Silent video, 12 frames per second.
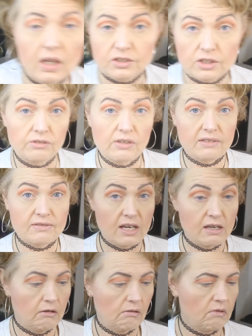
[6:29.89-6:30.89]
Gotta turn that
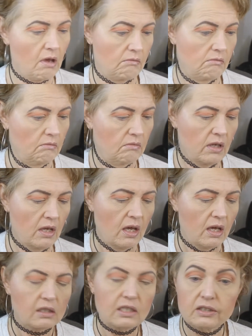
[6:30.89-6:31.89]
down.
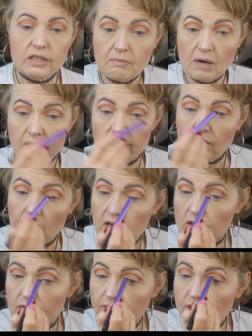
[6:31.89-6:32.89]
Get
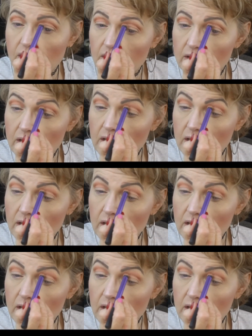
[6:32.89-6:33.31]
demonetized.